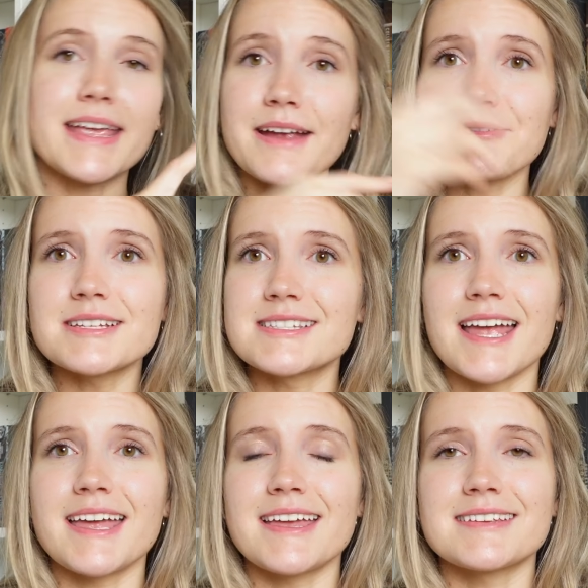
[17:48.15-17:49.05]
I can't really
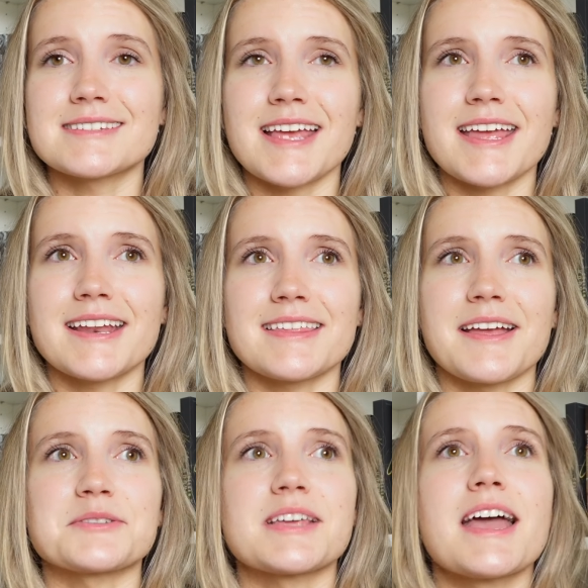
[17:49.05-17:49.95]
say say anything
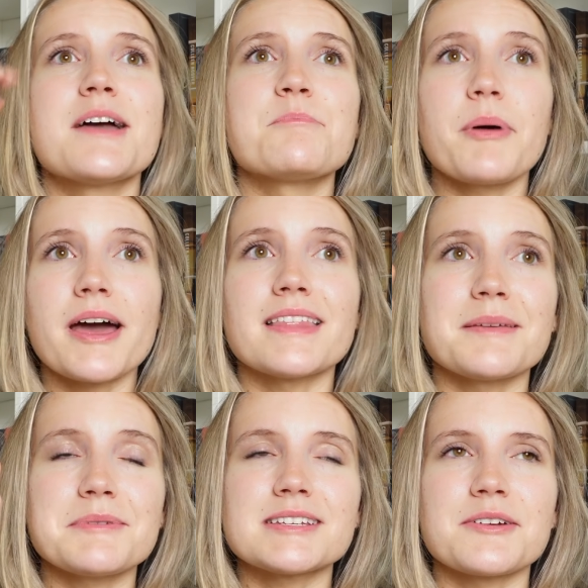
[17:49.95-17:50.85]
else, but
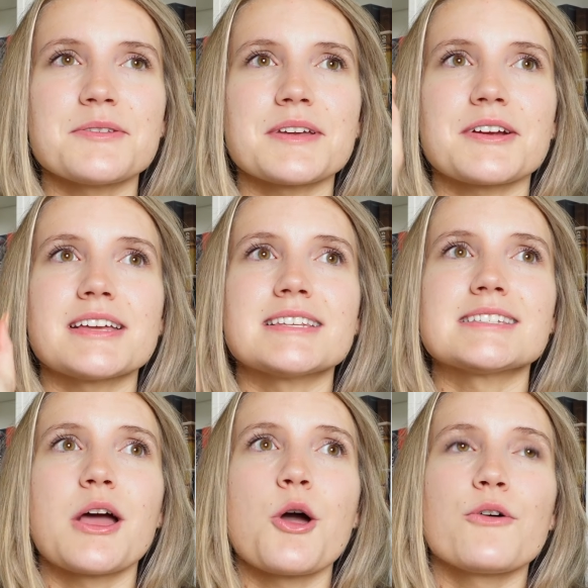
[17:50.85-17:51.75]
let me tell you there
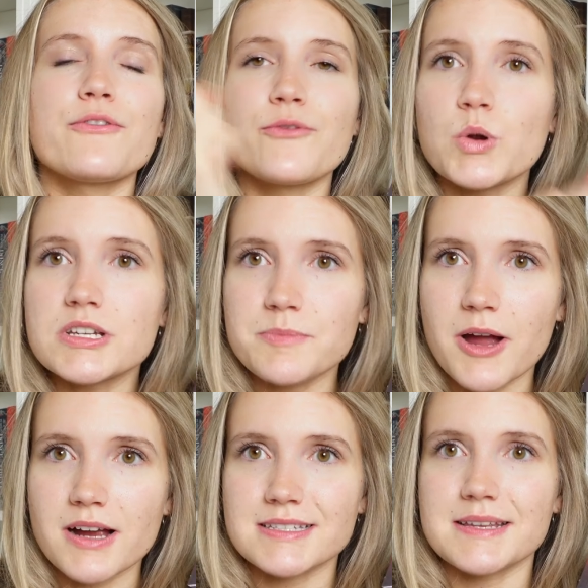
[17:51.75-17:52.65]
is forced
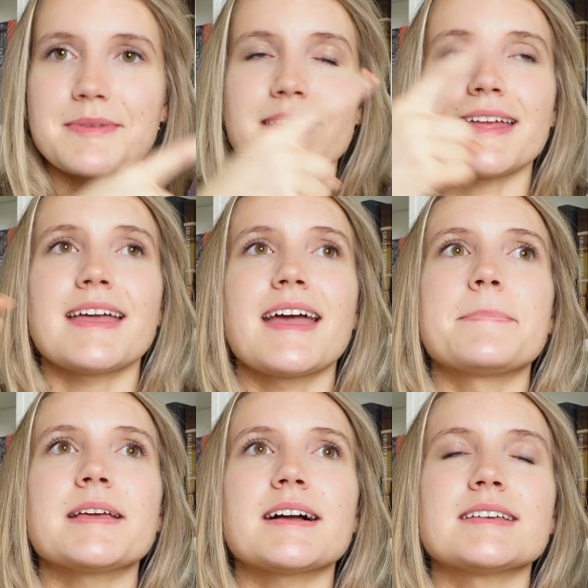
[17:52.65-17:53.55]
proximity
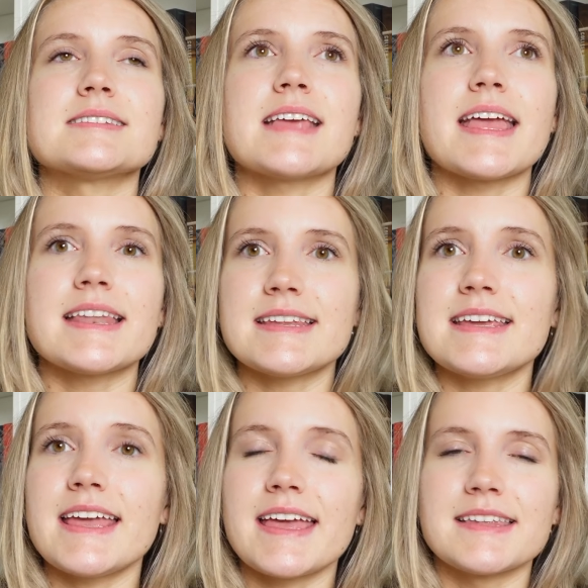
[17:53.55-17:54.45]
because
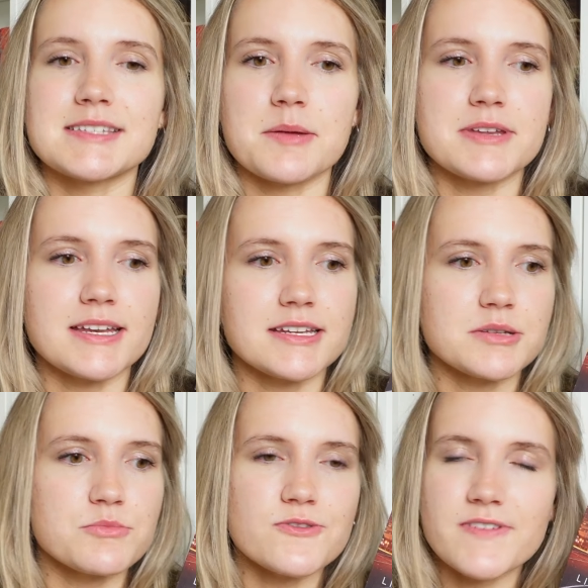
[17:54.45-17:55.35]
Indy ends up needing
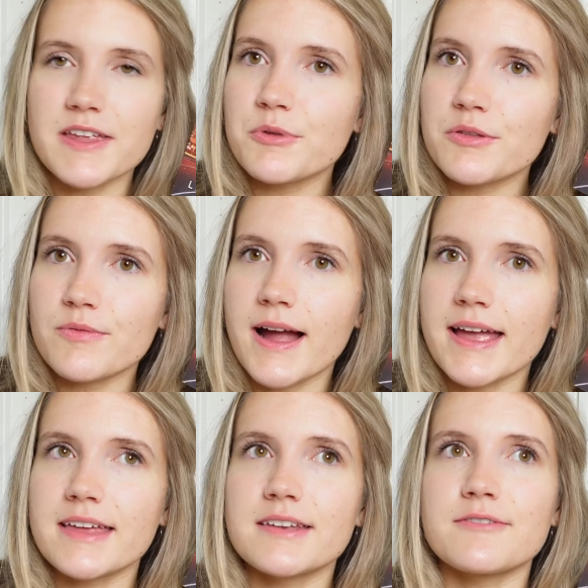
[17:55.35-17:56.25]
to move in with
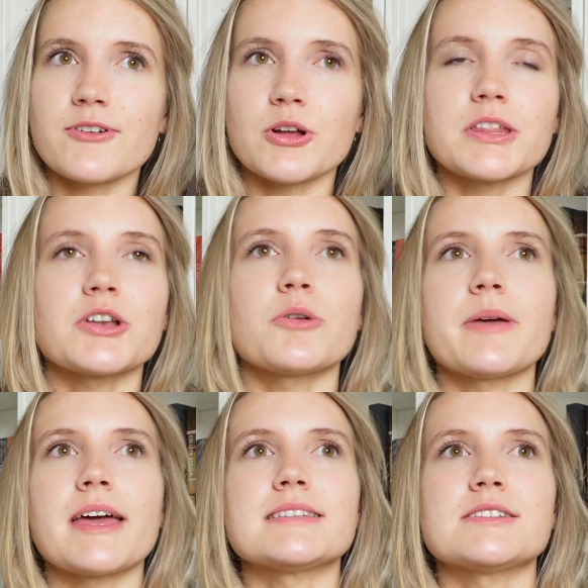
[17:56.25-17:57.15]
Ryan for a little
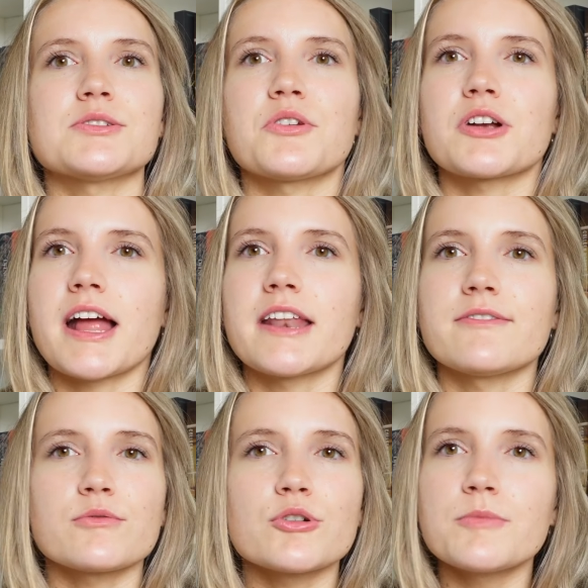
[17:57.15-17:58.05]
bit, so they're kind
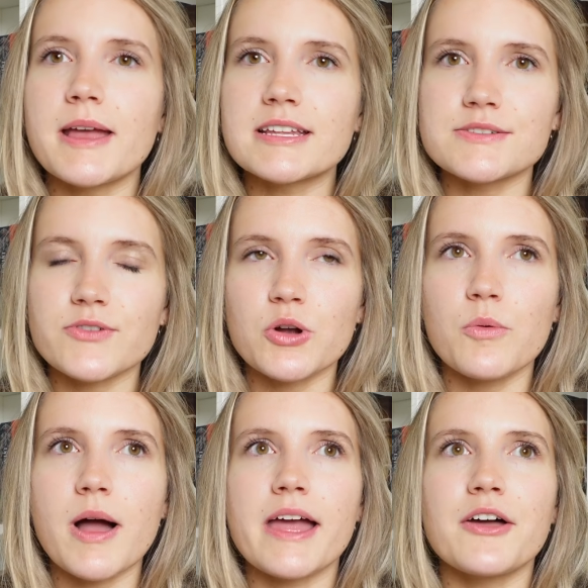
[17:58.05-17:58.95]
of roommates for a
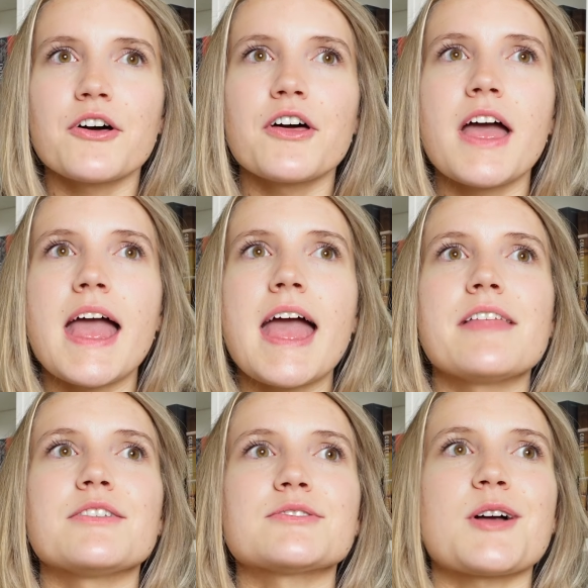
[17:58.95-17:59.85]
while.
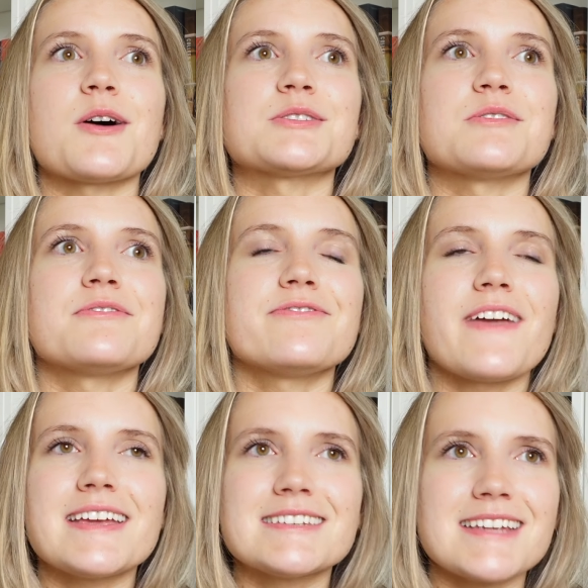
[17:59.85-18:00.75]
There's also
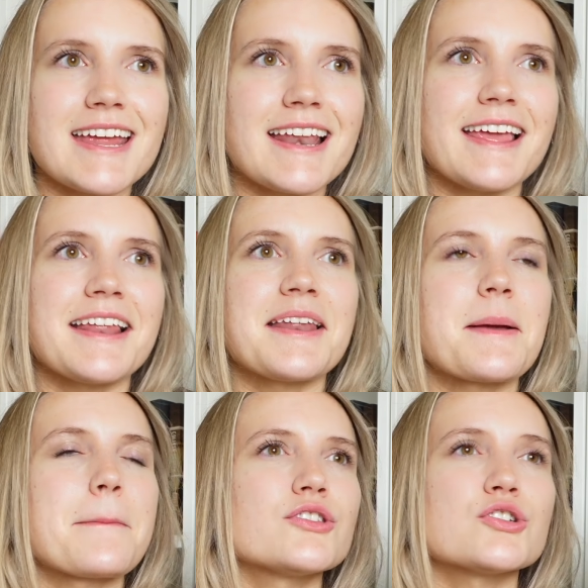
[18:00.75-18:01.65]
fake dating,
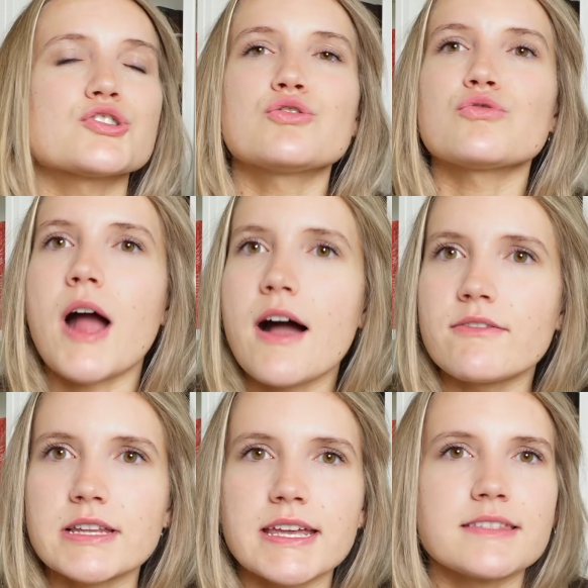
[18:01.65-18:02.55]
there's
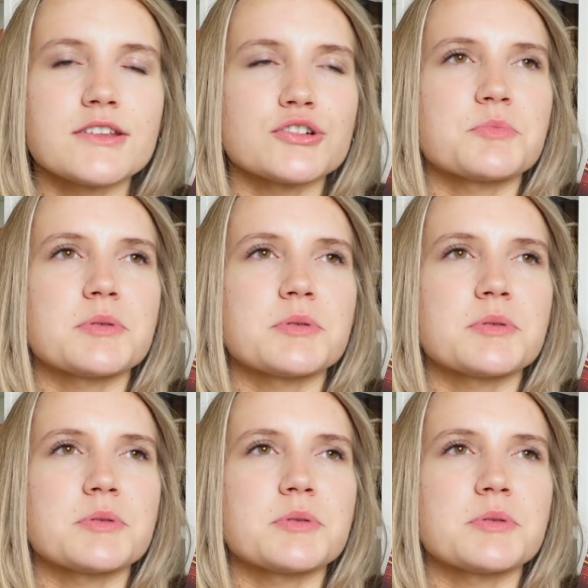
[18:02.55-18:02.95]
groveling, there's